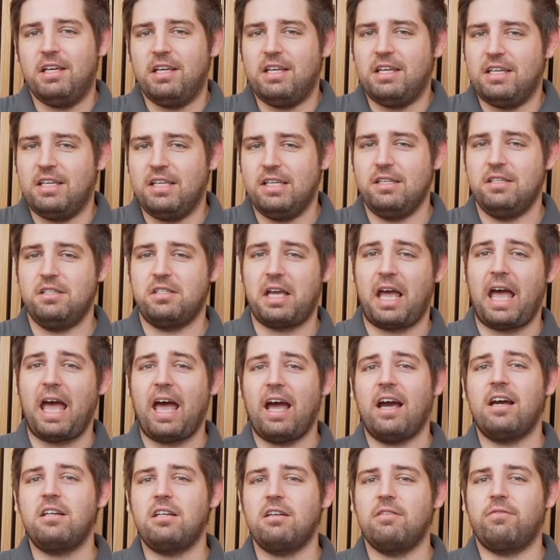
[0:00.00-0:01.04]
is
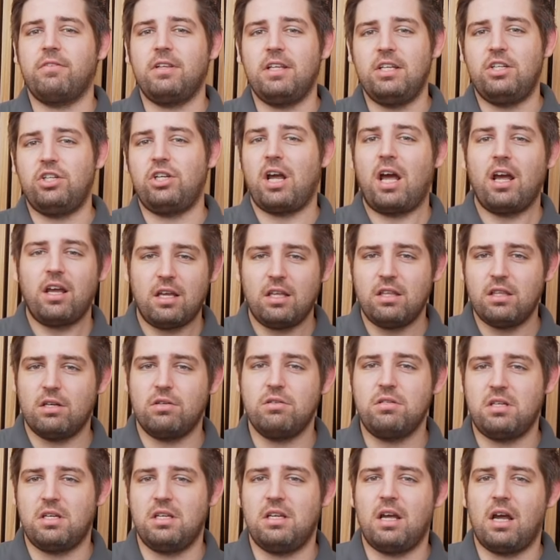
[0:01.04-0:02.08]
actively checking those
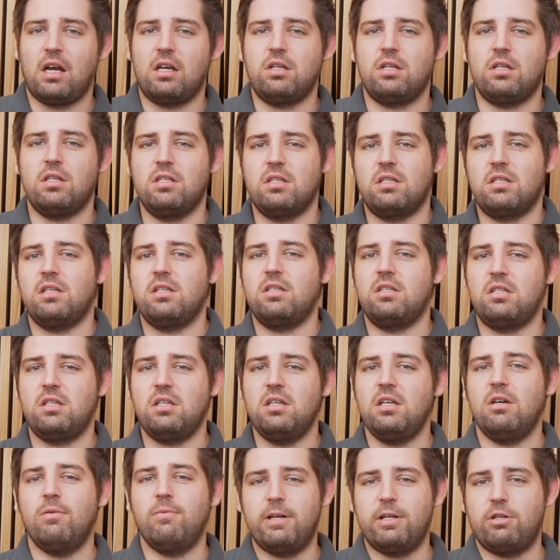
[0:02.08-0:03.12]
connections,
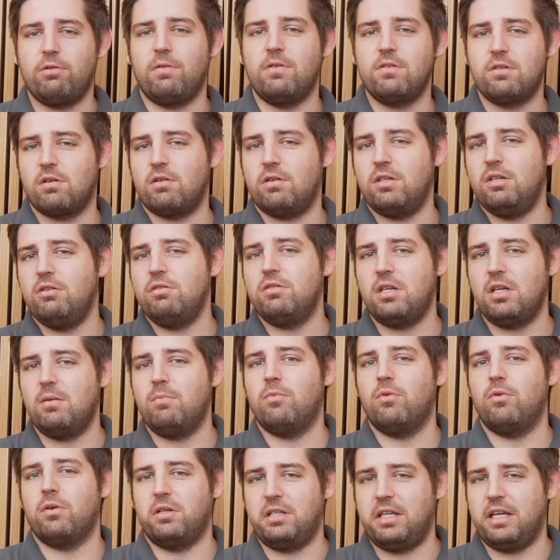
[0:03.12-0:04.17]
seeing which ones are using
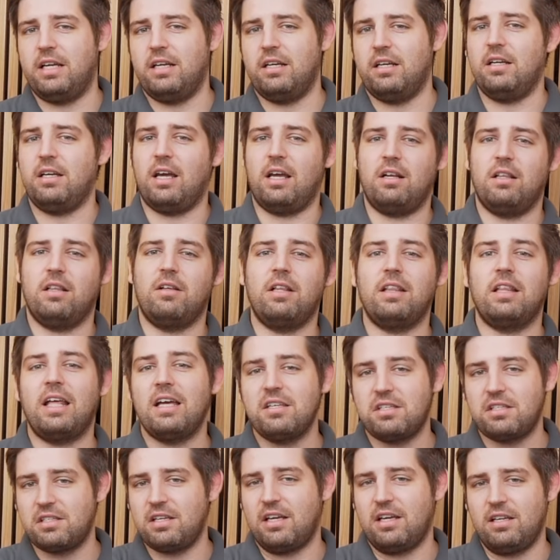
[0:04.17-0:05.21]
more data and
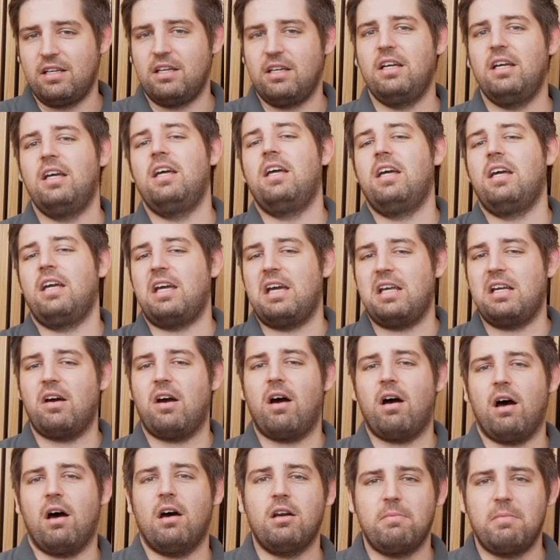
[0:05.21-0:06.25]
less data, and
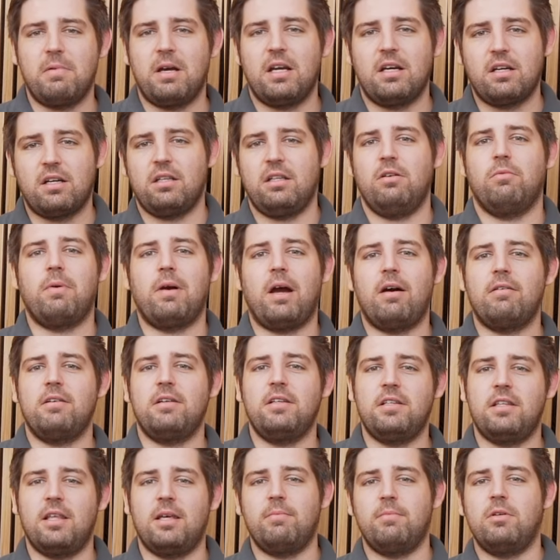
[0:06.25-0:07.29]
automatically
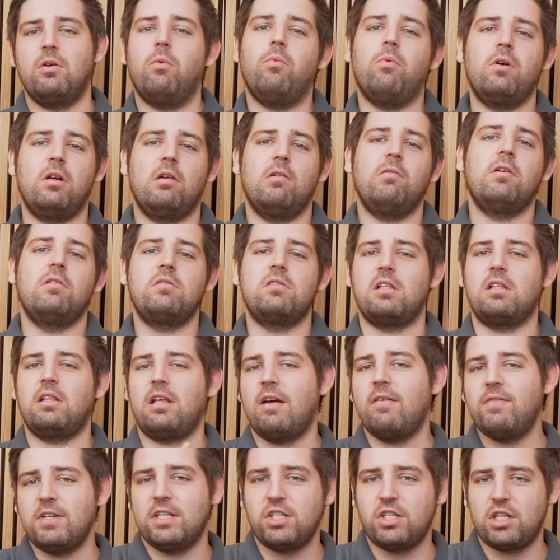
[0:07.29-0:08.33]
routing them to one of those
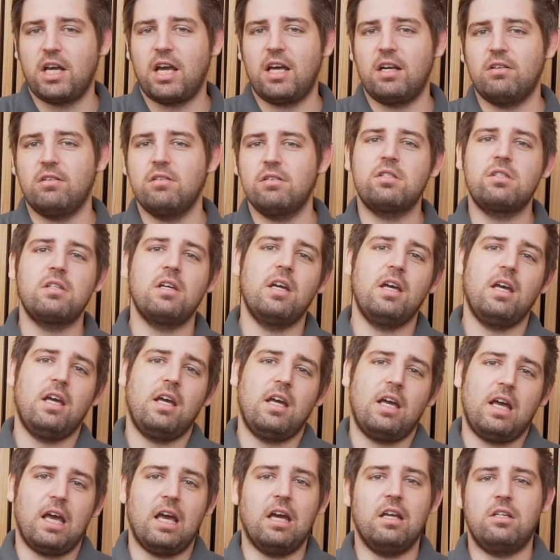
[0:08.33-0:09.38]
11 channels
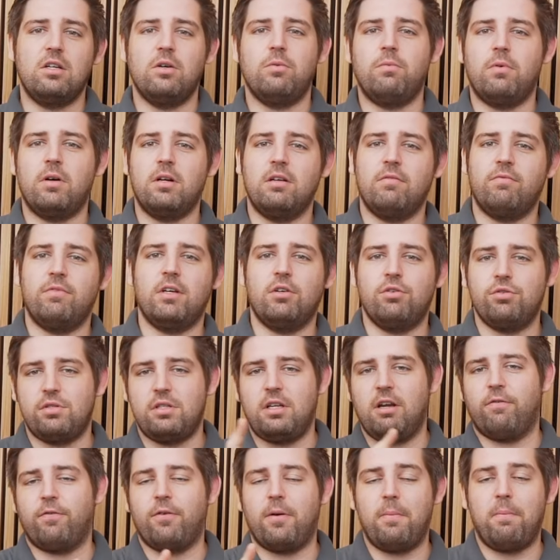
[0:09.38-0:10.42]
and to one of those
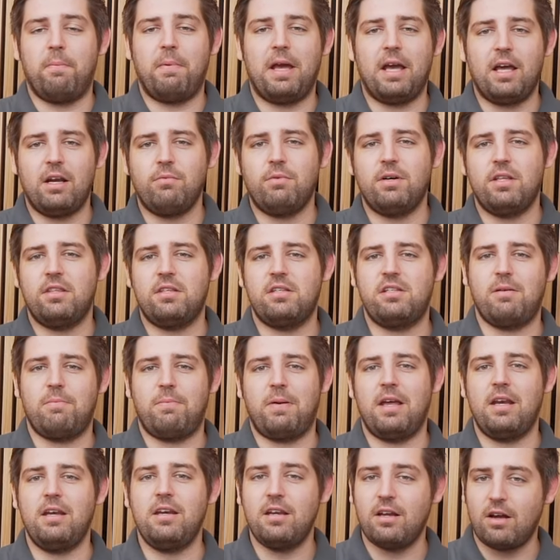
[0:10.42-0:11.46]
different bandwidths
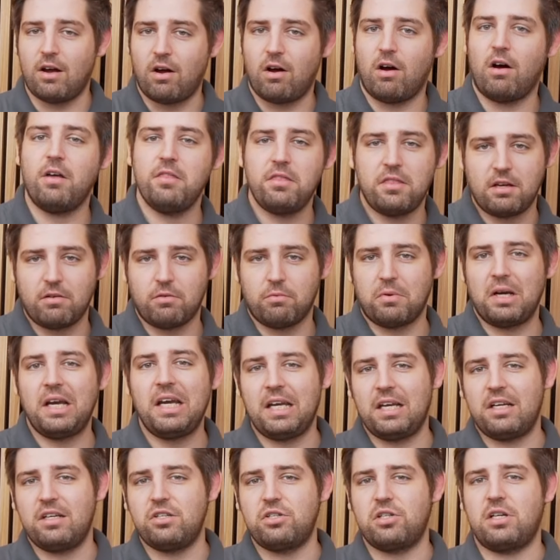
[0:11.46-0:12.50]
depending on their
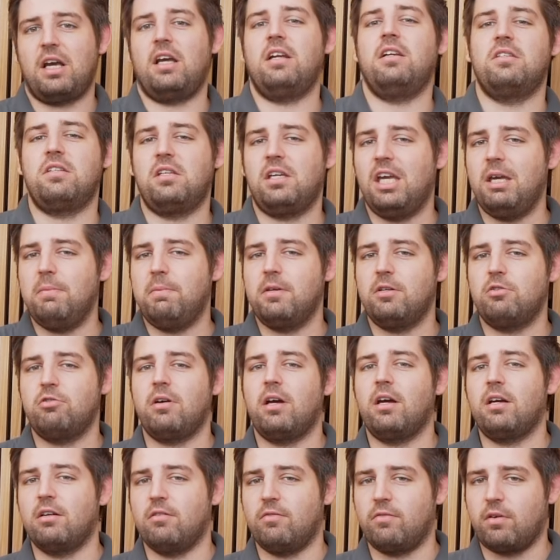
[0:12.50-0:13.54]
range. And it's keeping
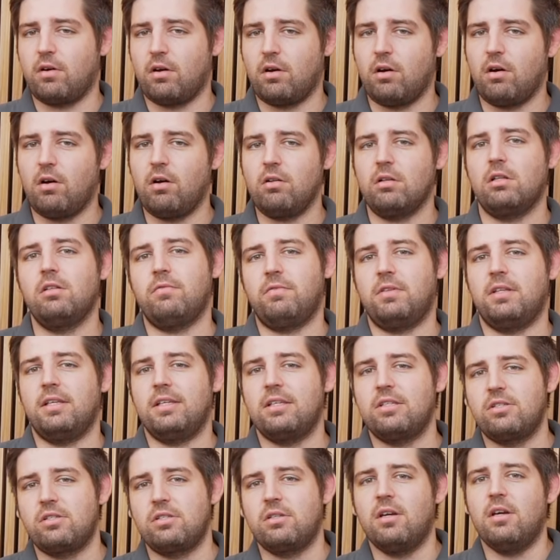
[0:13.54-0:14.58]
track of all of
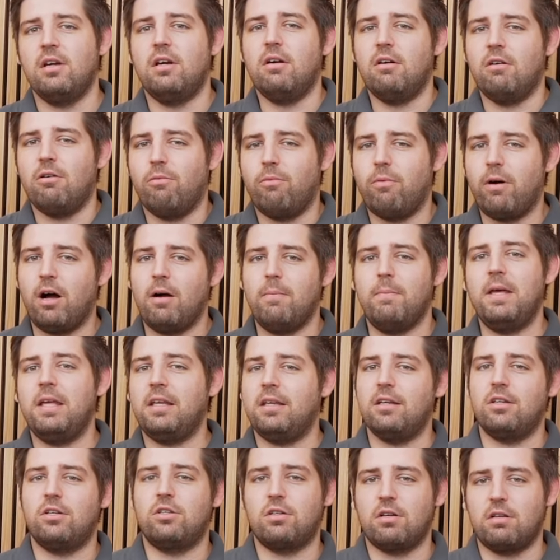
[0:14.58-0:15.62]
this while
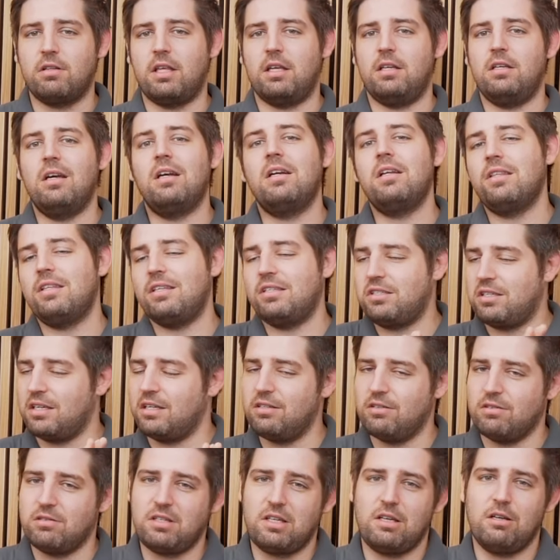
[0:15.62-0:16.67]
making sure that none of the
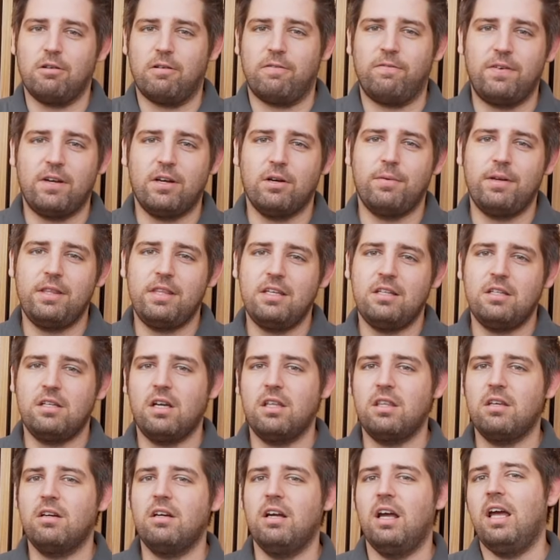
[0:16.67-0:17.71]
signals interfere with each
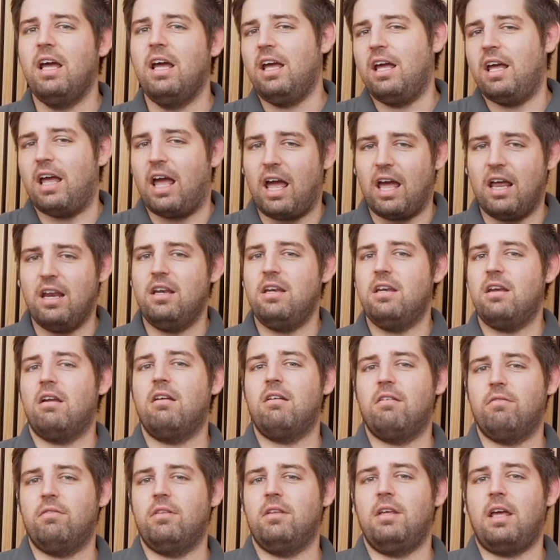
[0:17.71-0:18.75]
other and none
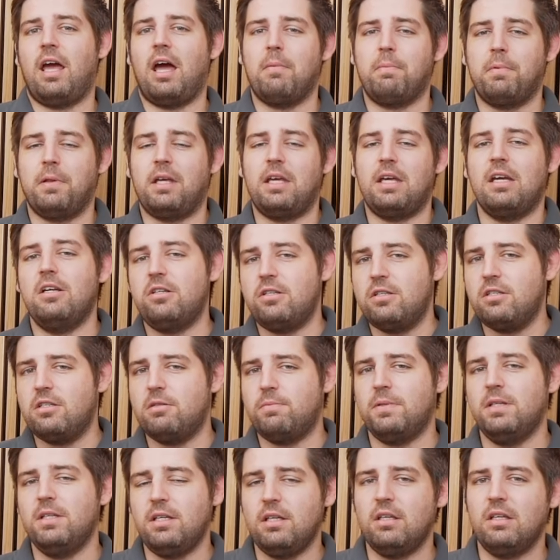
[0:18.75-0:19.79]
of the applications
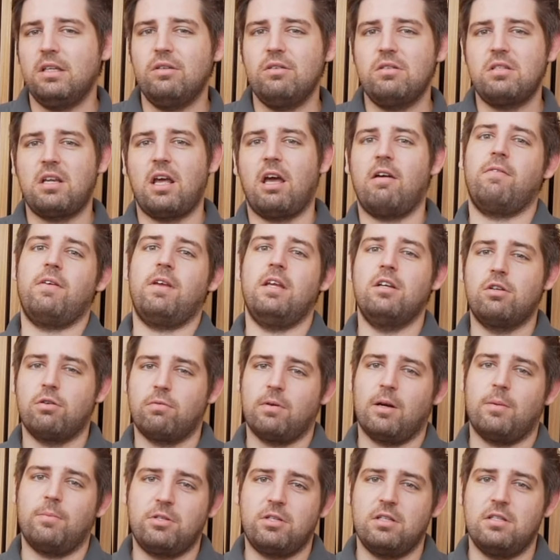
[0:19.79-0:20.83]
being used have
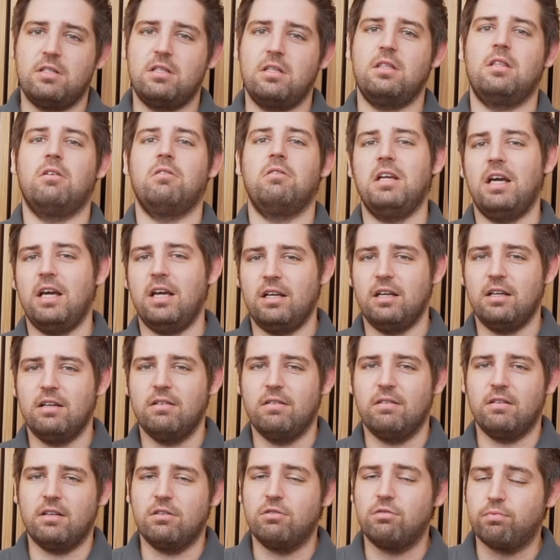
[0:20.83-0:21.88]
interruptions in their data.
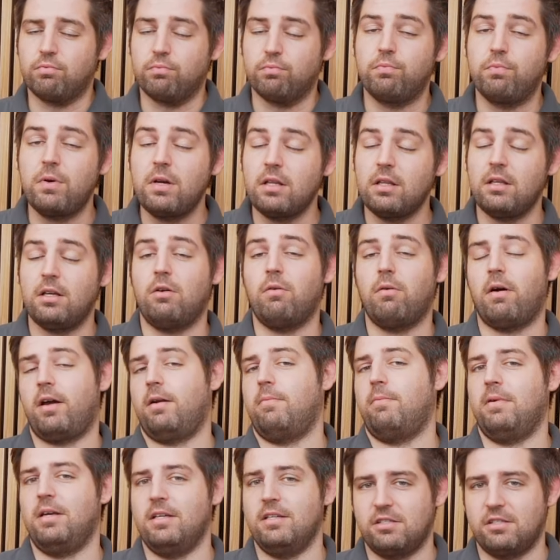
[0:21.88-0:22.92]
It's really quite
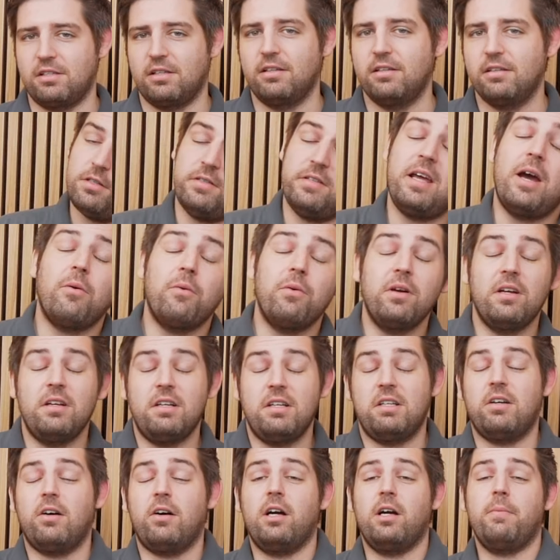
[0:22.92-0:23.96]
amazing. Now we're going to
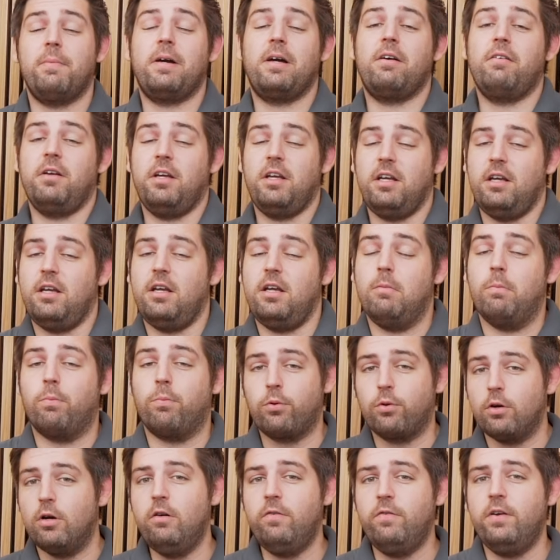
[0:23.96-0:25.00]
talk about
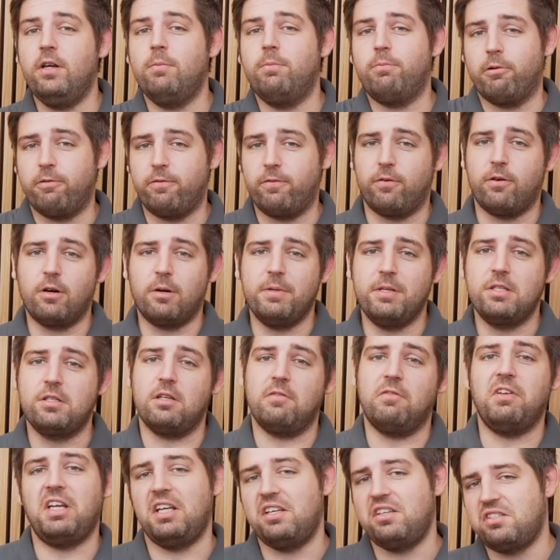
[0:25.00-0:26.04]
improving performance of
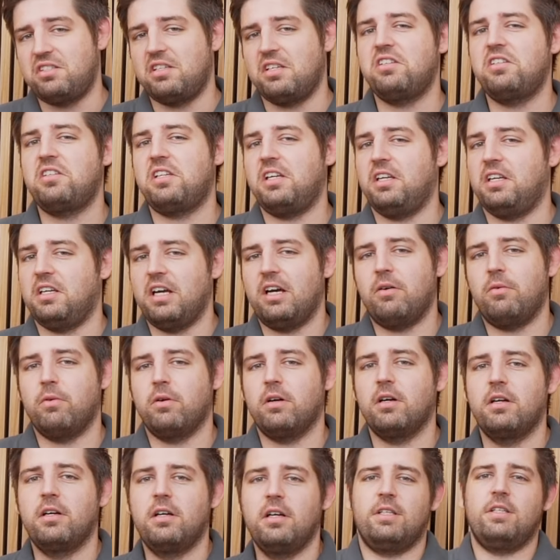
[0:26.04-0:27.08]
an existing
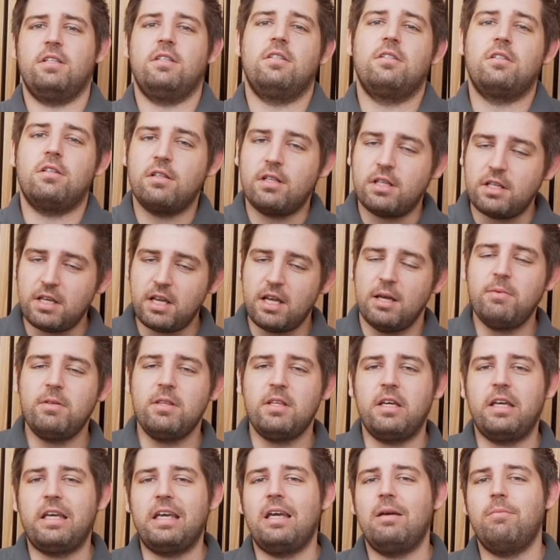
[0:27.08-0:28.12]
network. So the name of the
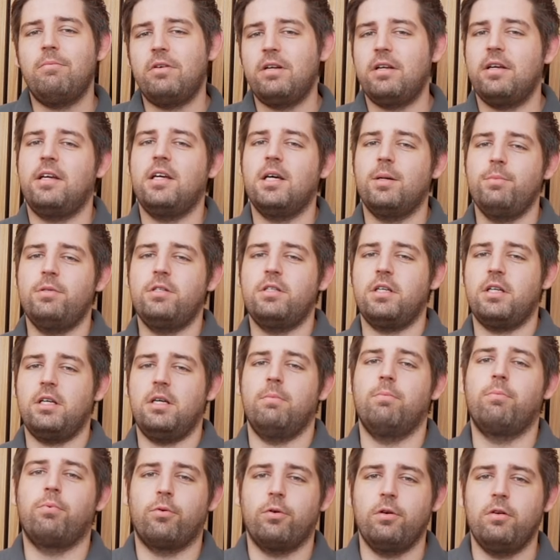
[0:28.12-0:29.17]
game when it comes to
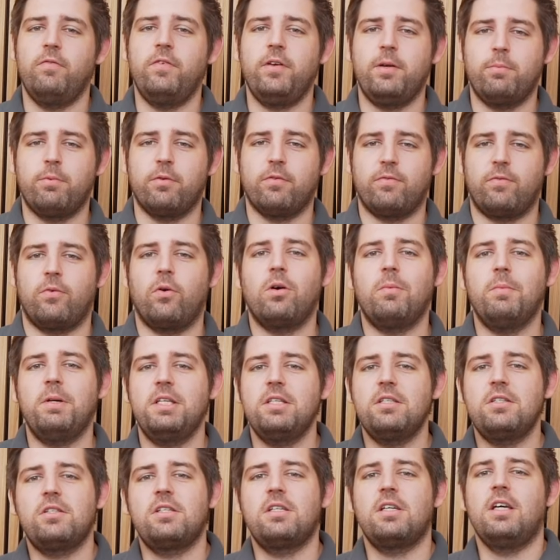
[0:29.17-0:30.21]
improving
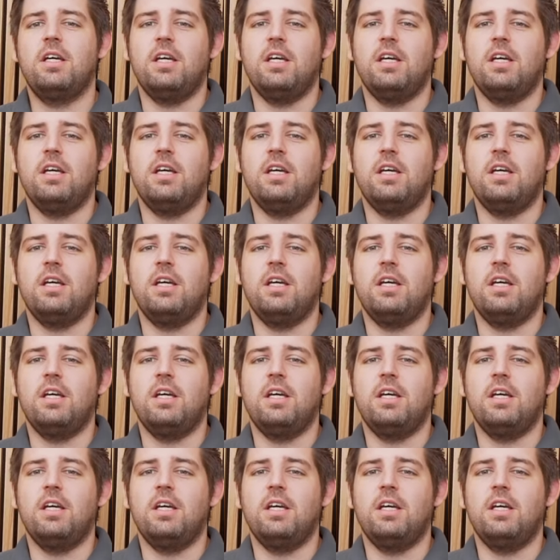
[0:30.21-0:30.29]
performance